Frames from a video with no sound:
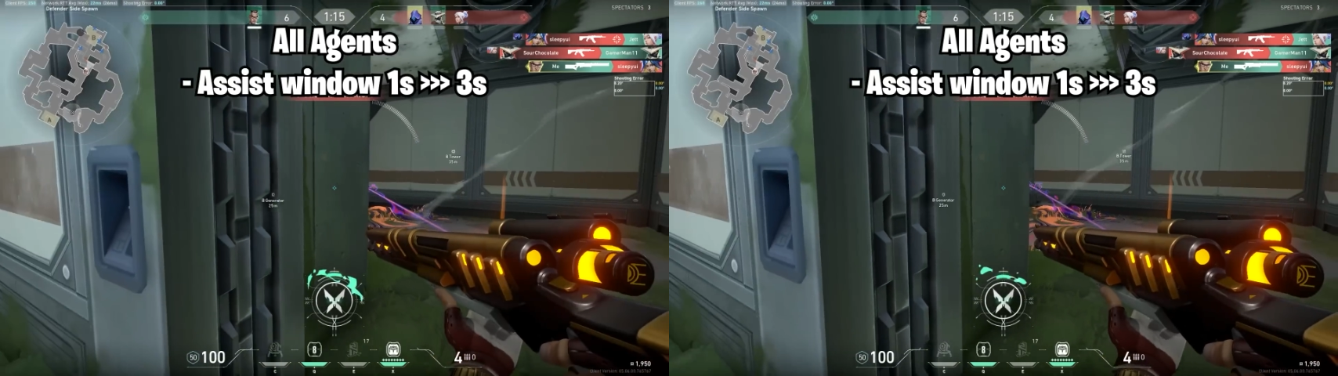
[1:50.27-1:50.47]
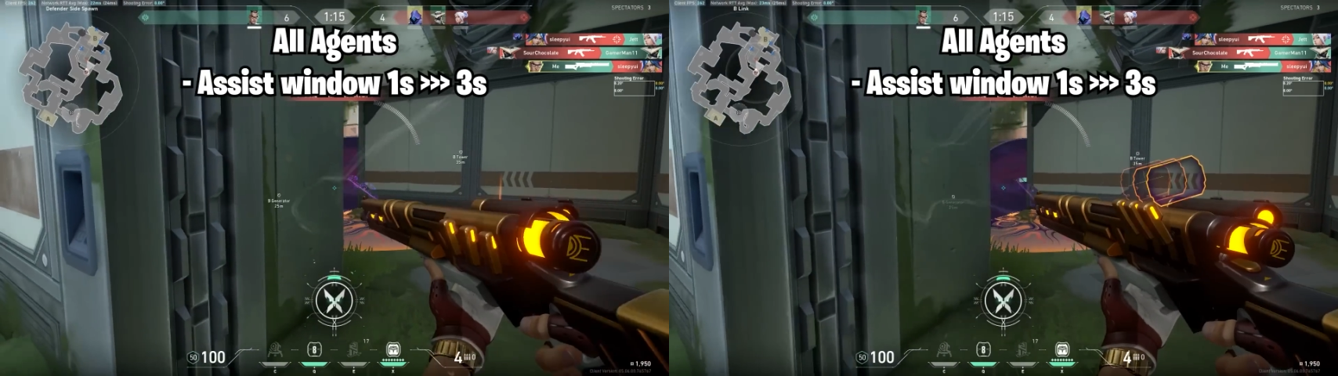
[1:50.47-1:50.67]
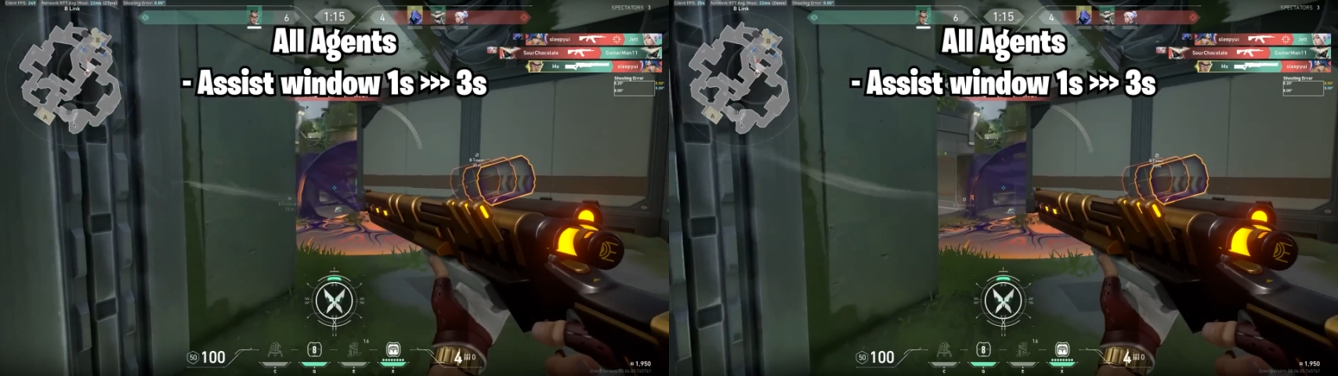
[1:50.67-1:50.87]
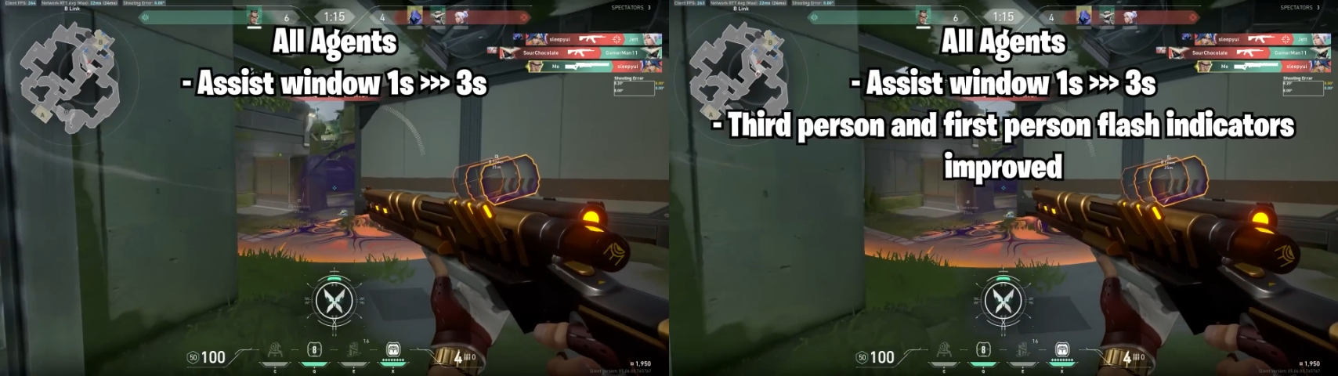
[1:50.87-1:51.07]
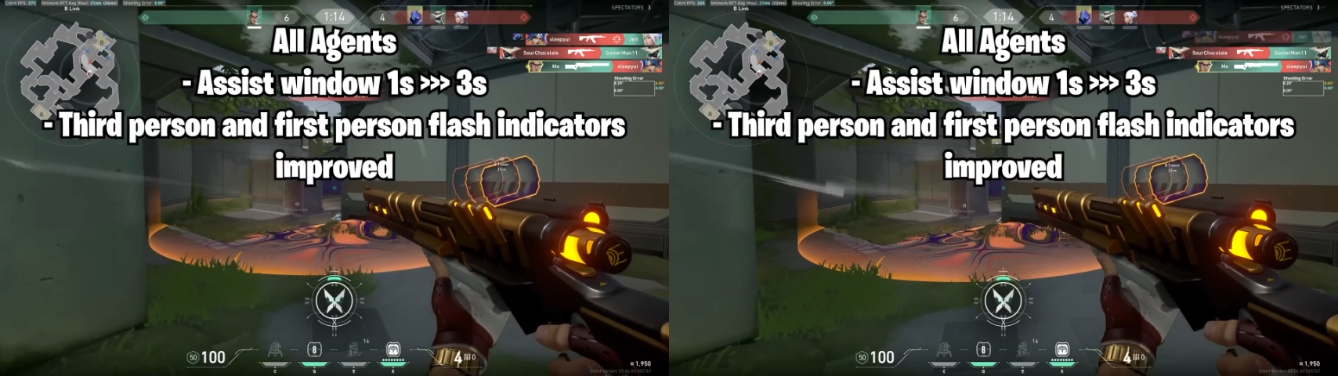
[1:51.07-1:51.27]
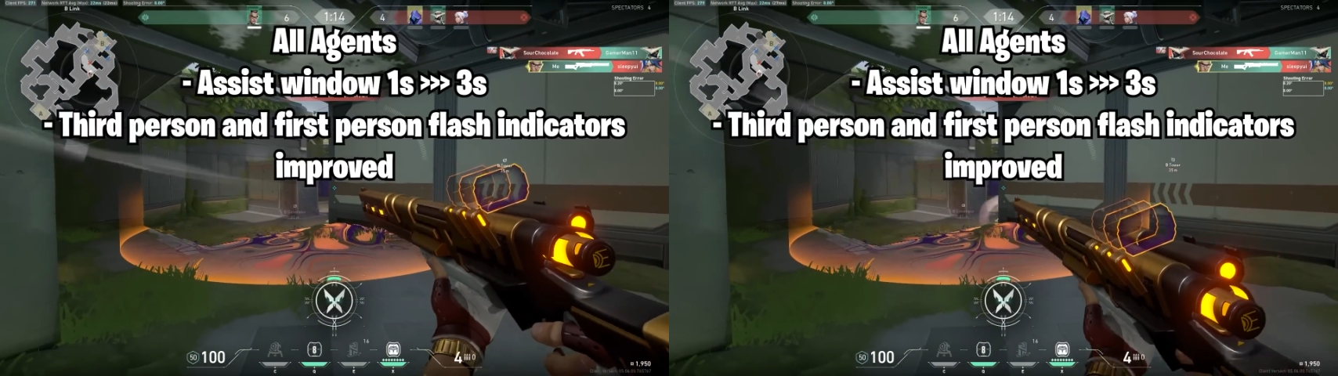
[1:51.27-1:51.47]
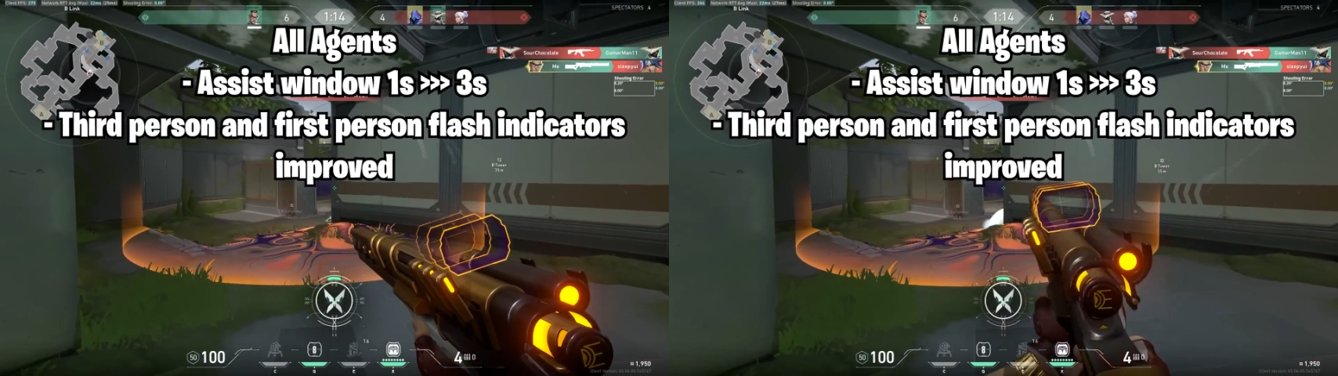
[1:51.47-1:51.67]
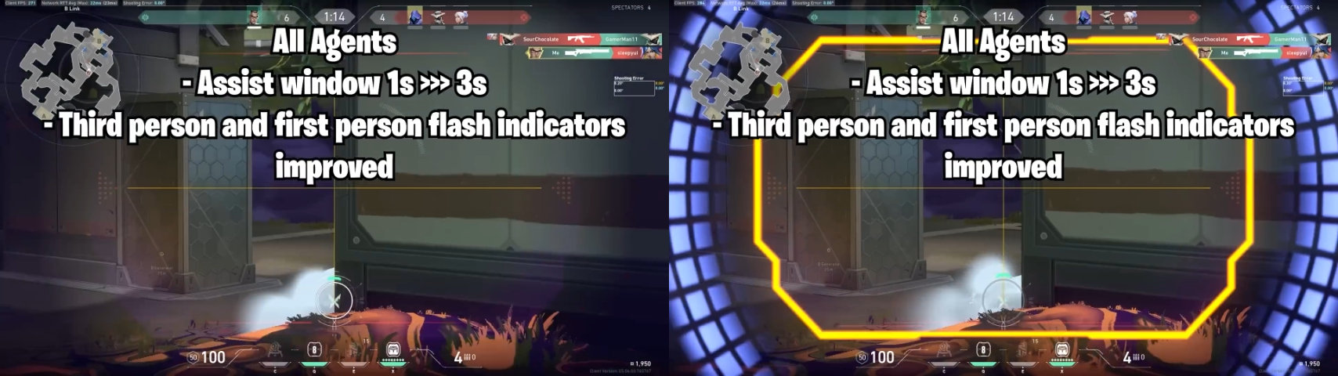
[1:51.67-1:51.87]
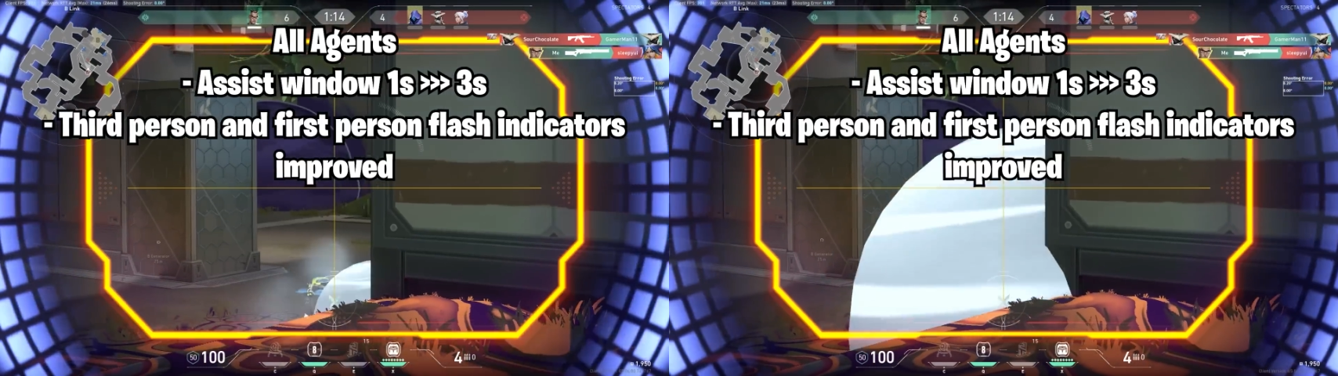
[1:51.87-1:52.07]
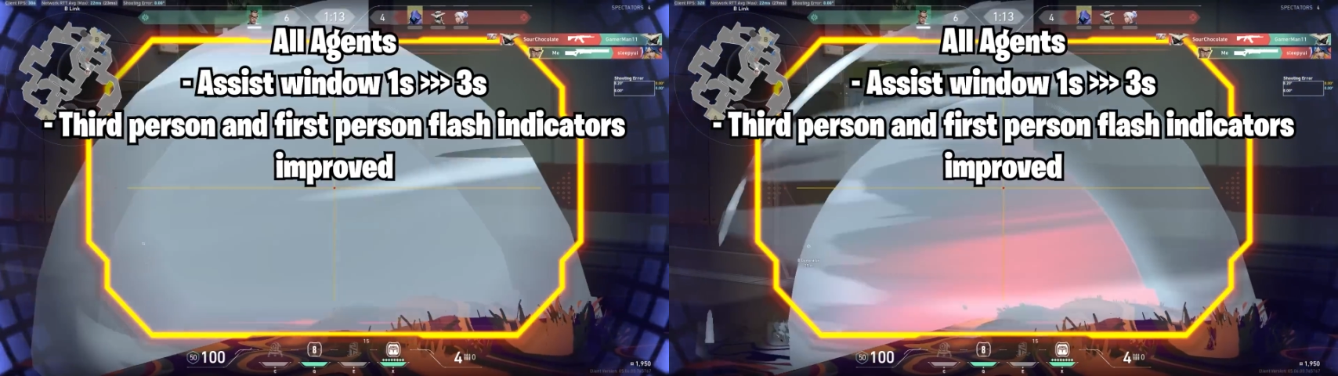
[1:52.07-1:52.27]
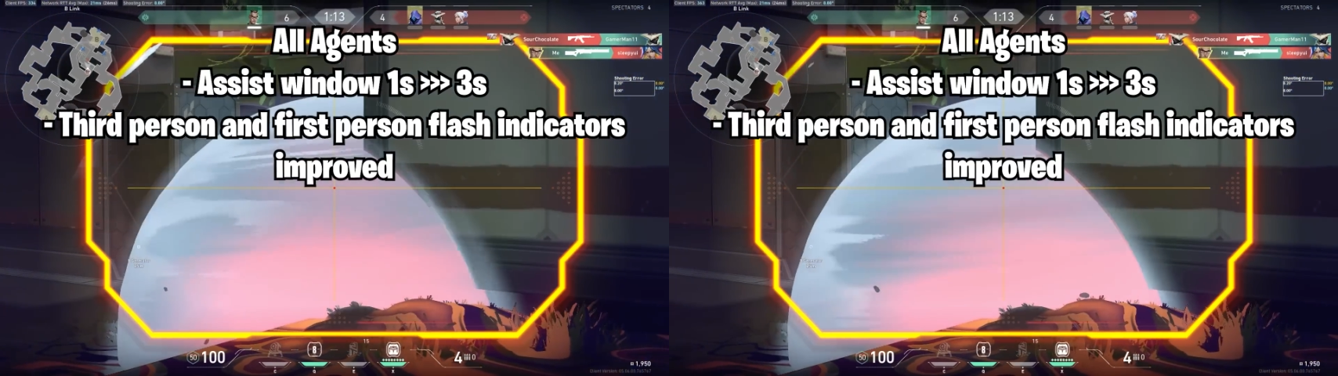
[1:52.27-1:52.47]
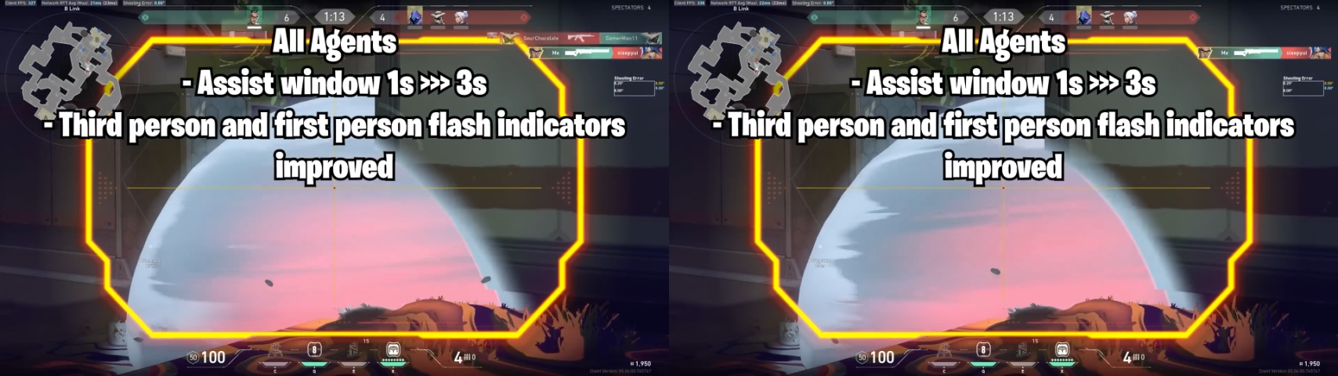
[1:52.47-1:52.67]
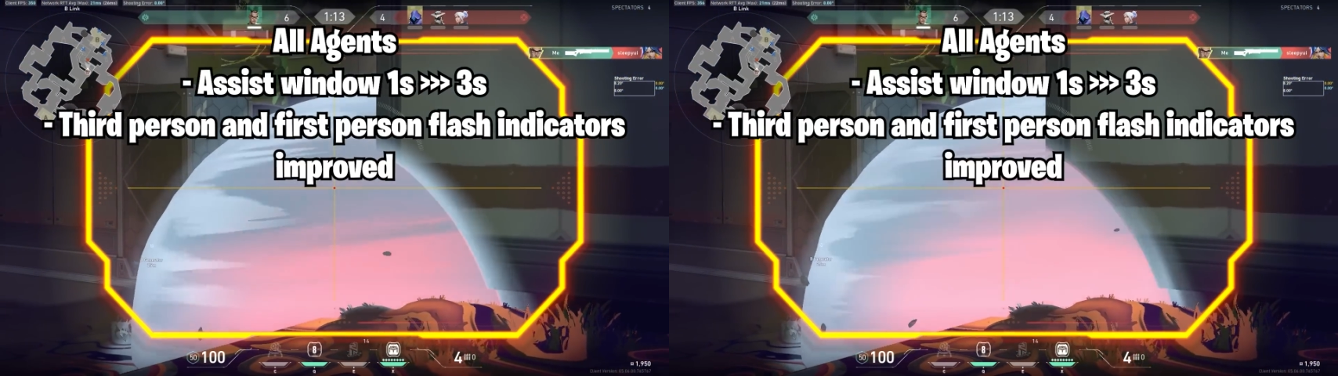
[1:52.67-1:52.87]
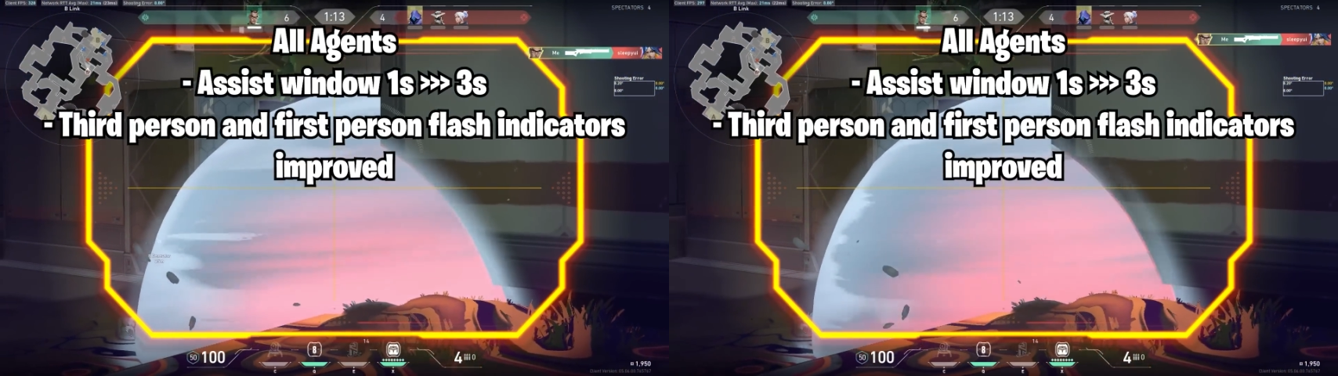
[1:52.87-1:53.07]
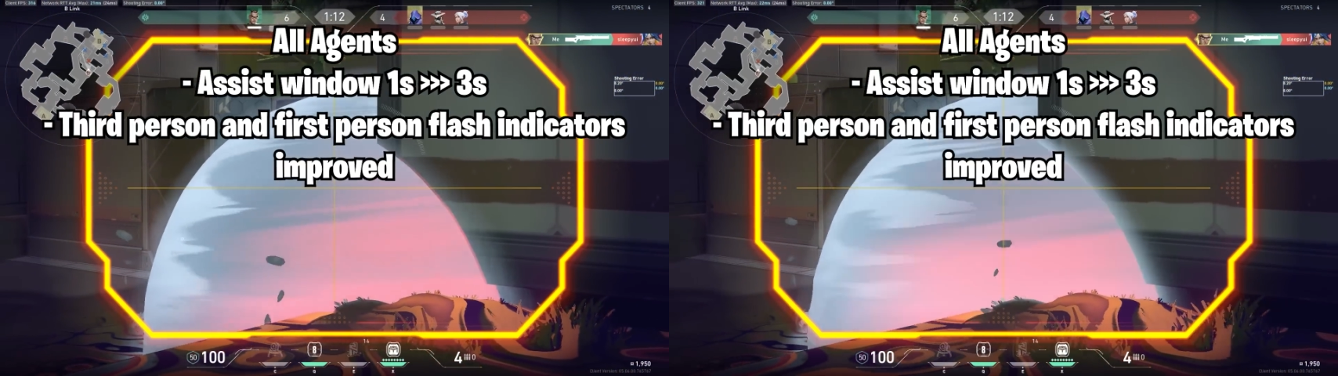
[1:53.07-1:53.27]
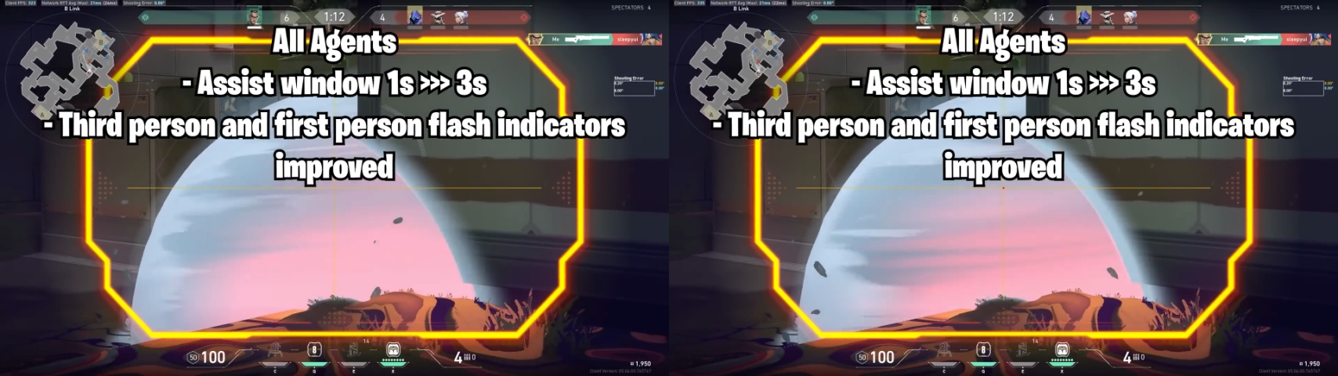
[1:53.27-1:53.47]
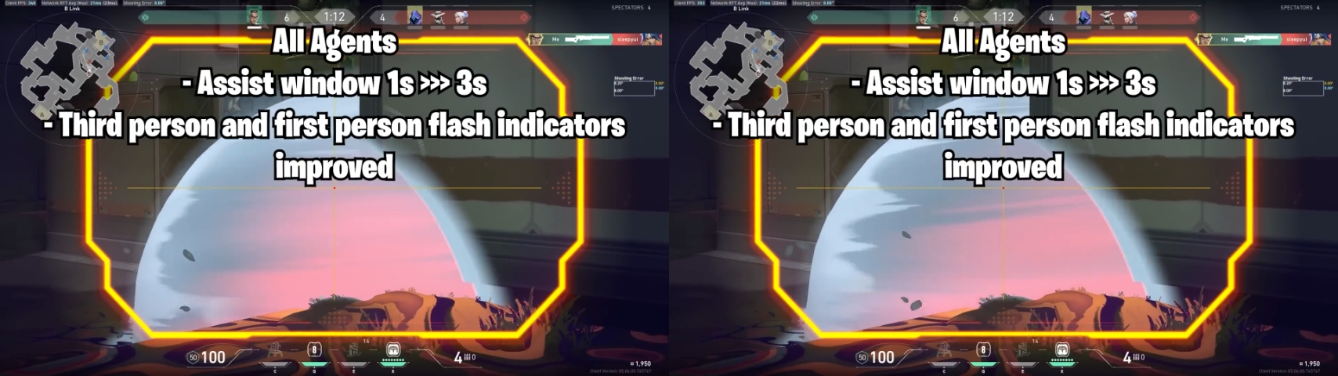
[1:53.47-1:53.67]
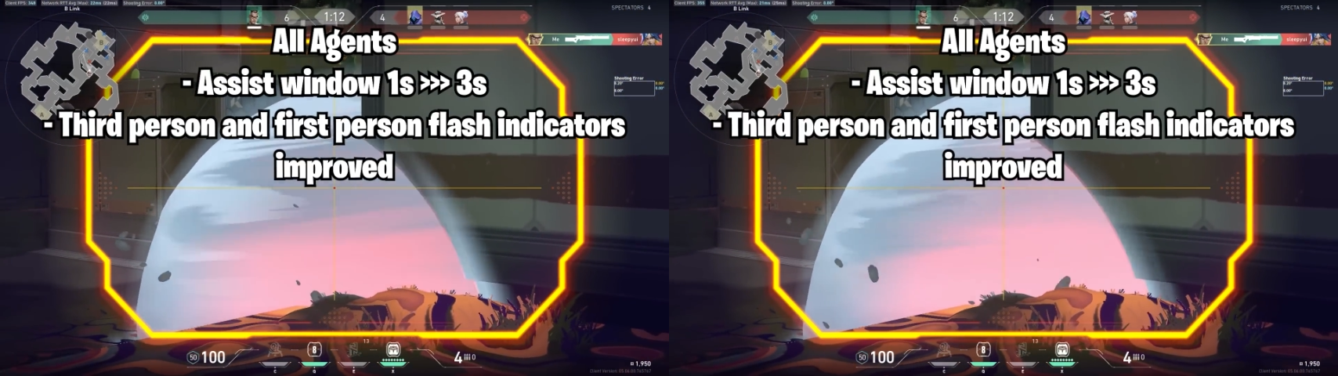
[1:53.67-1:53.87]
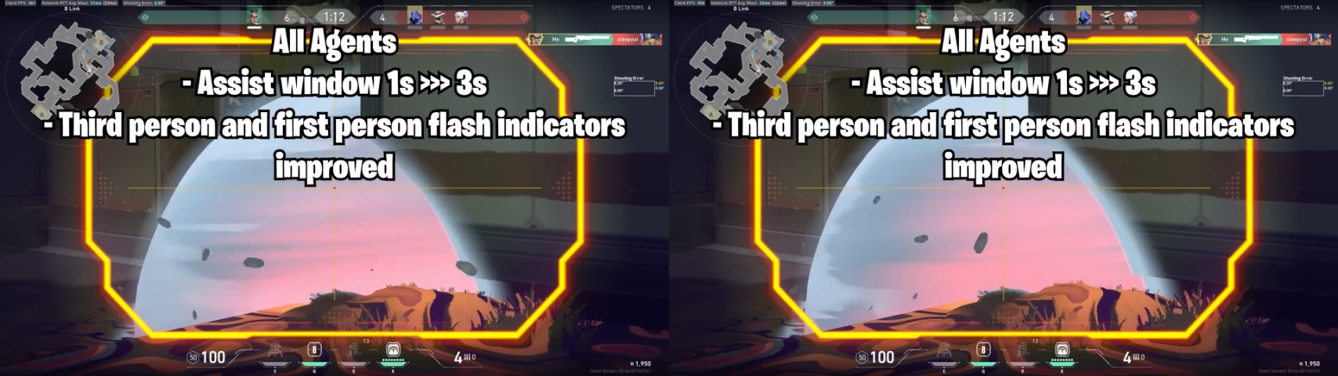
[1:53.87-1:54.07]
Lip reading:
(no speaker visible)